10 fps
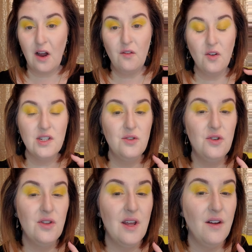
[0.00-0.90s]
I've also
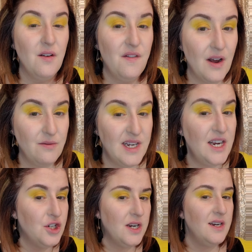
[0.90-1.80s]
done the
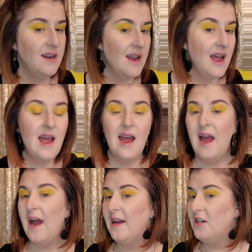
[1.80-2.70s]
foundation
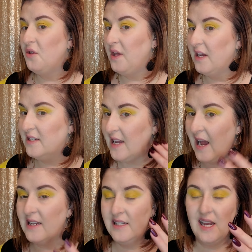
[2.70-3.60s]
and the
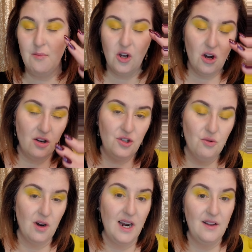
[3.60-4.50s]
exact same
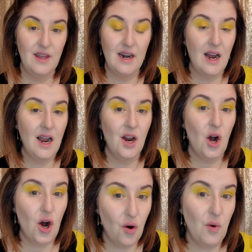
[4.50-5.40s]
contouring that I
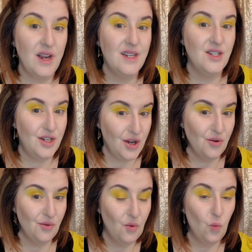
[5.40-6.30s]
always
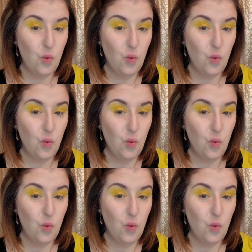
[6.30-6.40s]
do.